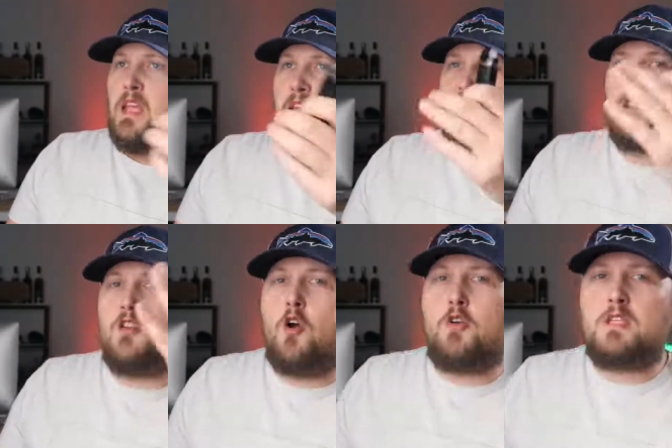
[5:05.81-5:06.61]
It's
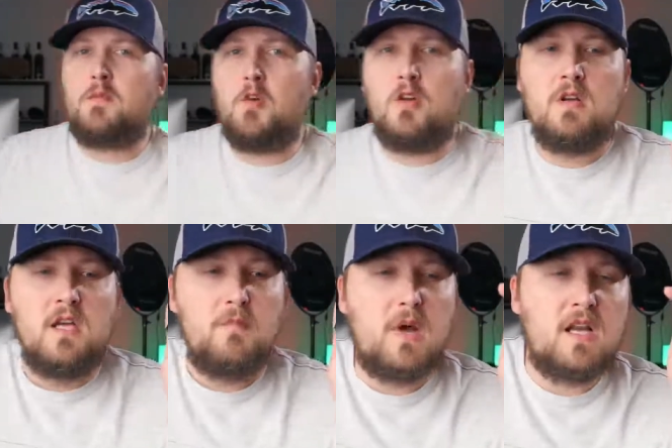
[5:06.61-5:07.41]
noticeable,
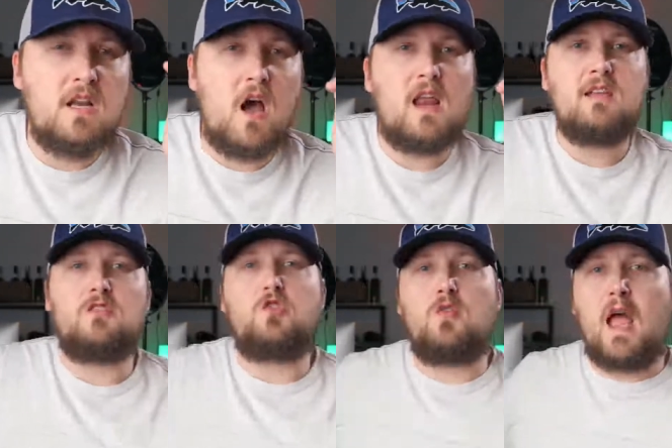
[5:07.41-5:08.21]
but not as
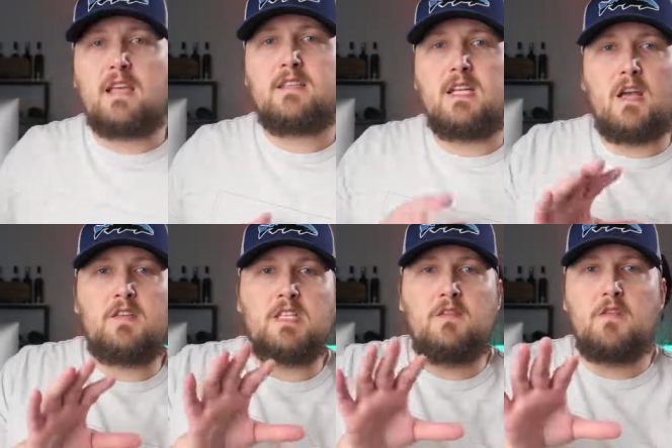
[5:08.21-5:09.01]
drastic of
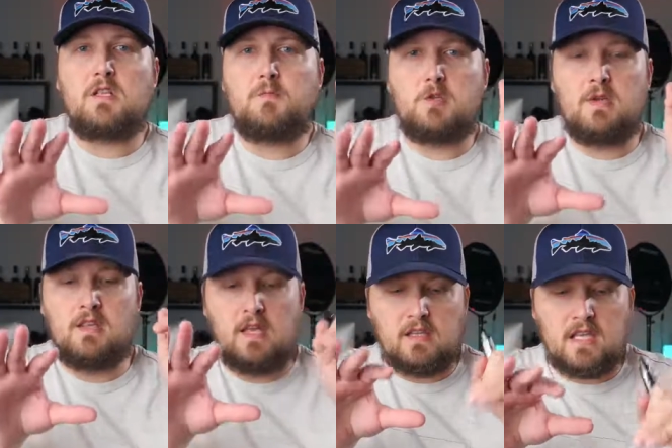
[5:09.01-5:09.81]
a difference between
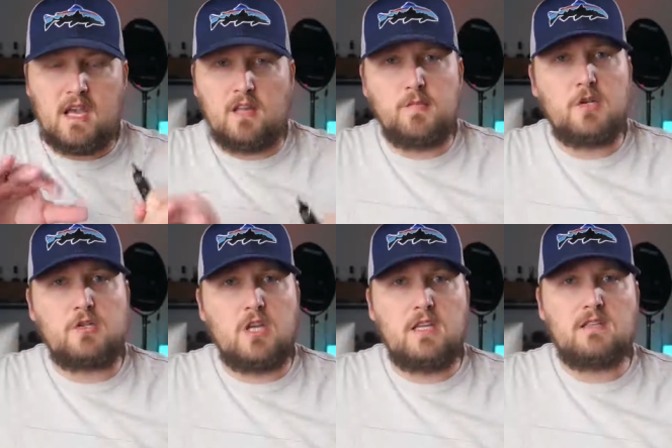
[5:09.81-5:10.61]
like the Caliburn
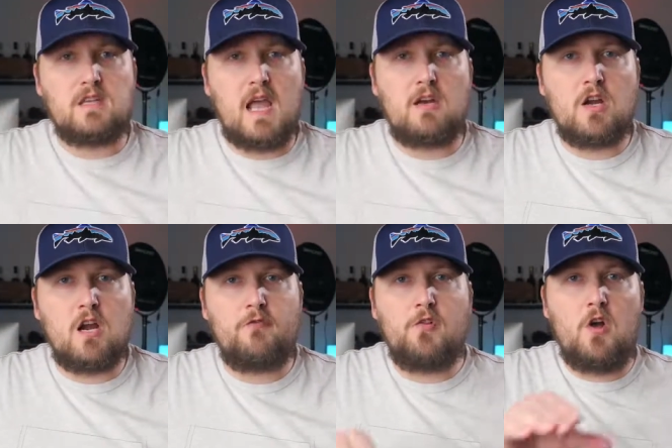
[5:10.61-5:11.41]
G's tighter
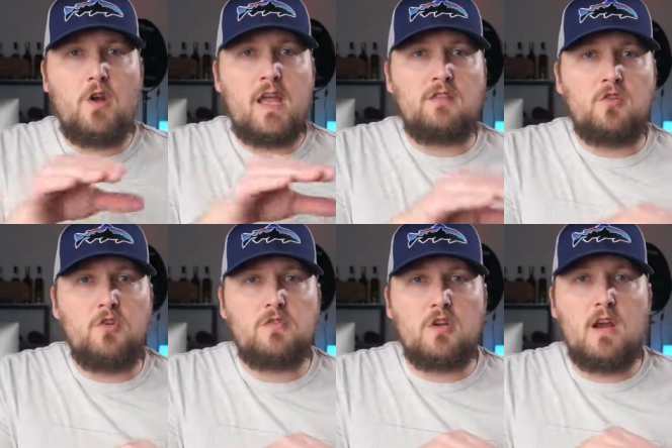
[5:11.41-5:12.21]
airflow and
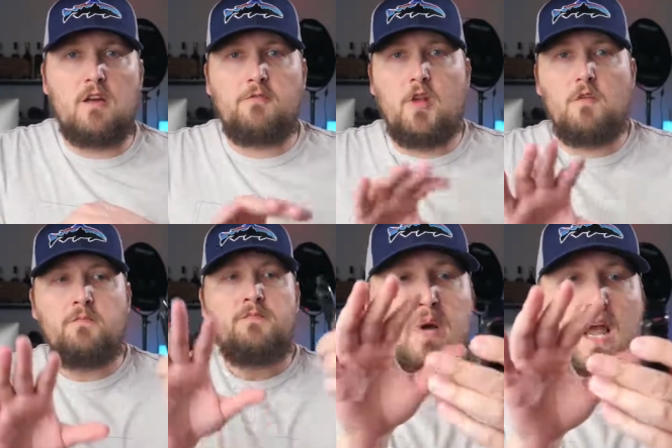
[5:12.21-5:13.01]
looser
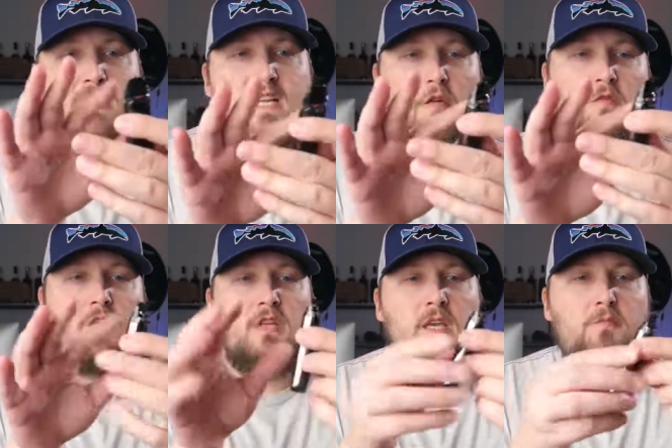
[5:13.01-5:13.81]
airflow. But I
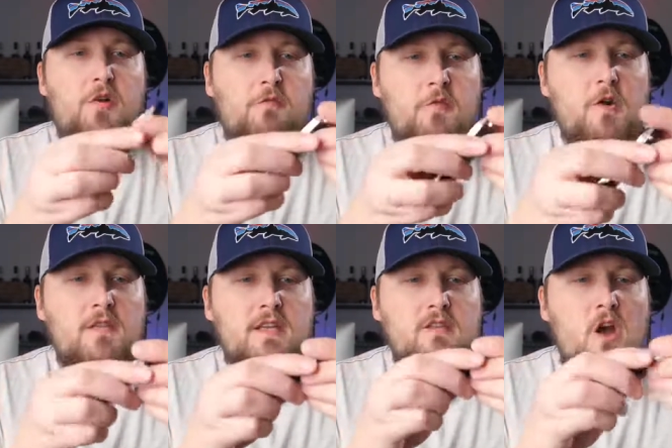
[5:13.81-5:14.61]
definitely prefer
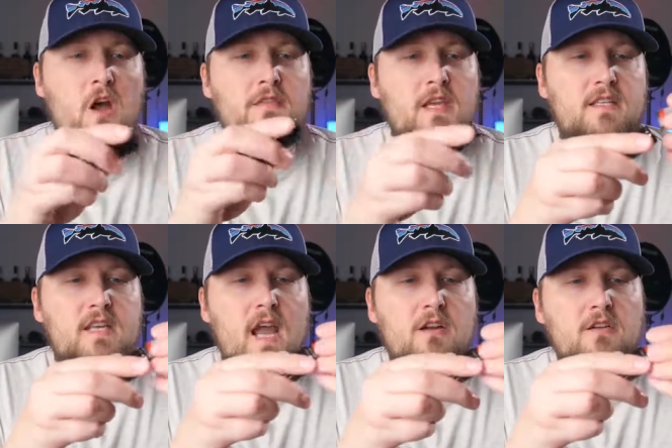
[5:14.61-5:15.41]
this on the
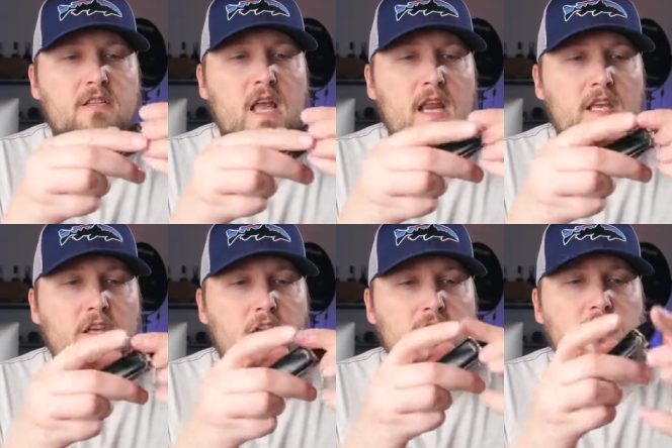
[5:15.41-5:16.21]
tighter setting.
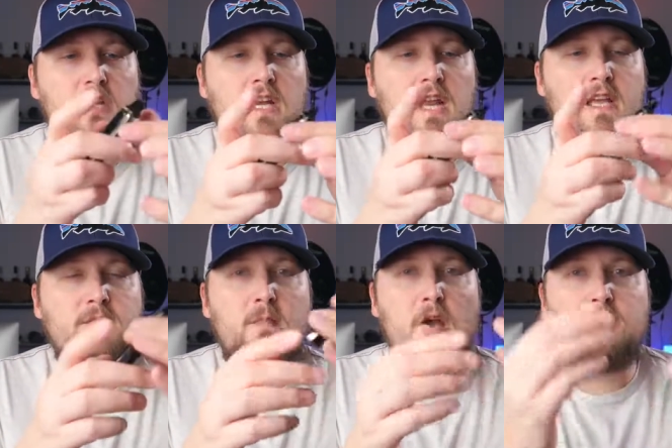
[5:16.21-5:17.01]
You can still get a
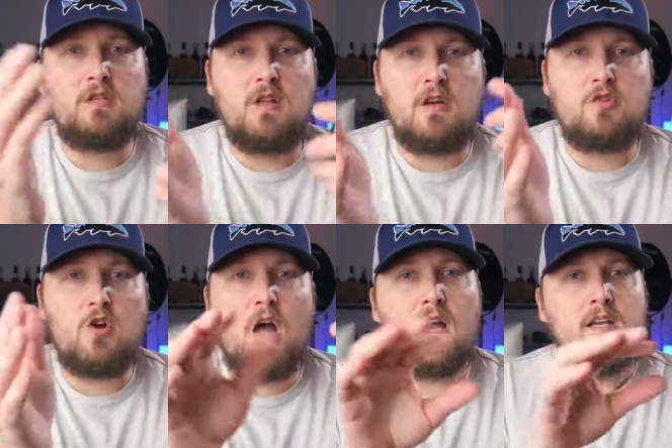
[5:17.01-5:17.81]
nice mouth to lung
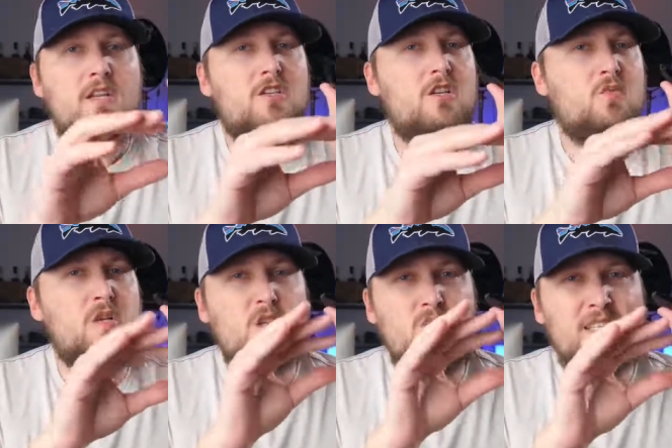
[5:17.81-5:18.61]
draw. Just
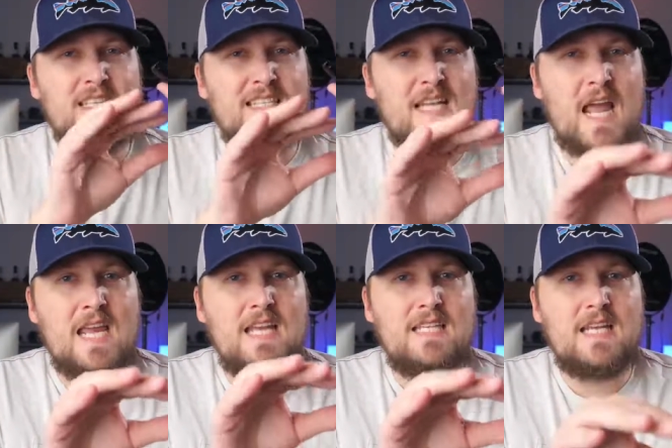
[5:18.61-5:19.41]
wish it was a
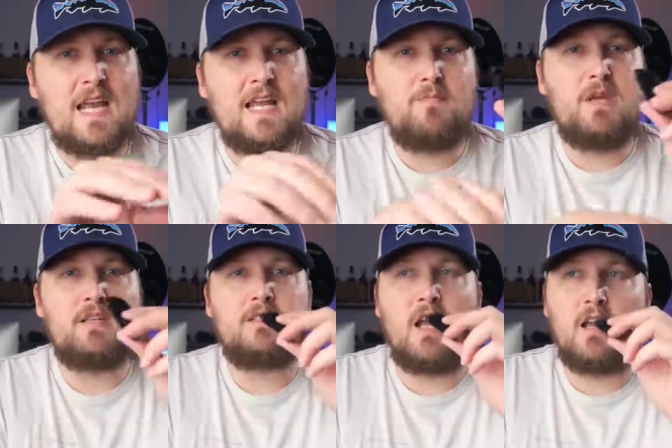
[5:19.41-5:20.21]
tiny, tiny
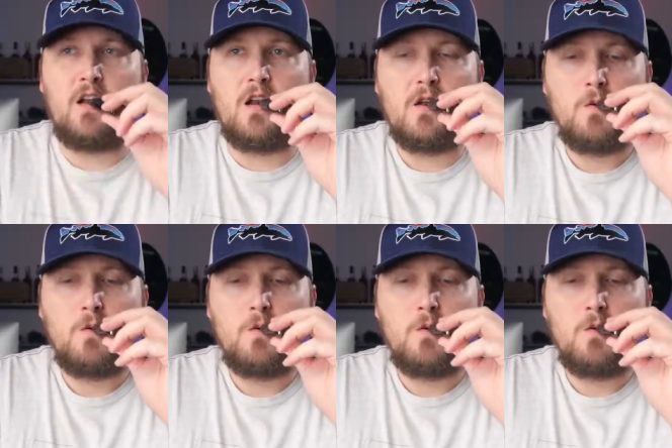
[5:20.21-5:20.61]
bit tighter.